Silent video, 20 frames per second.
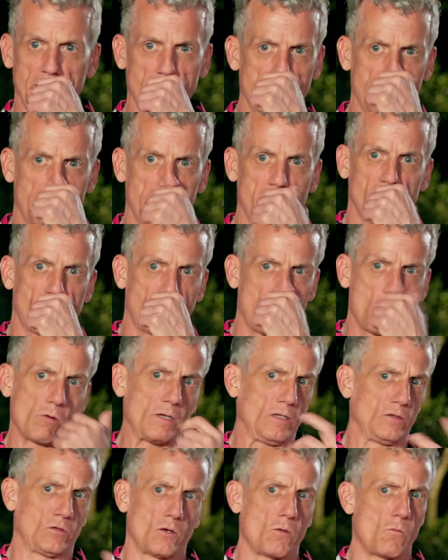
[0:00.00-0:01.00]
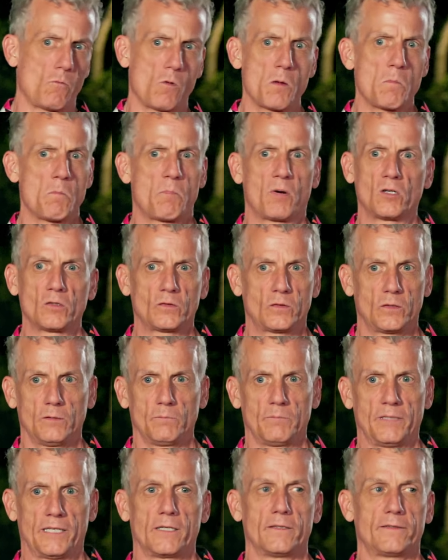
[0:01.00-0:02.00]
and I didn't focus on one
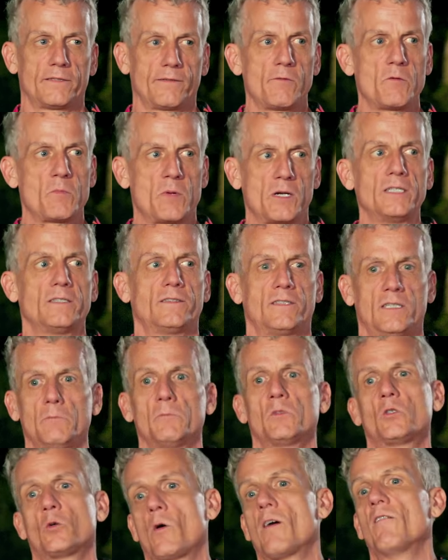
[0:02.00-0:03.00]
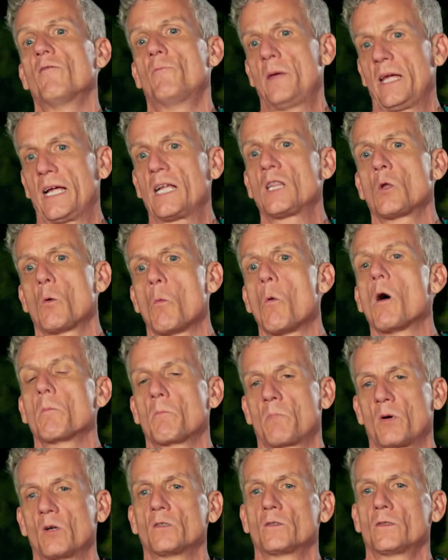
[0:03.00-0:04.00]
person because everybody seemed to have picked the
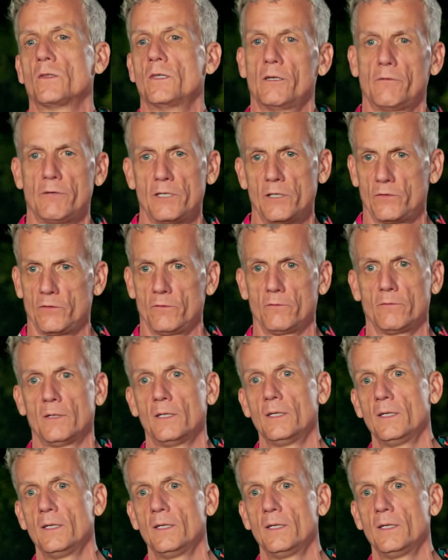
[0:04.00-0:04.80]
one person they're into.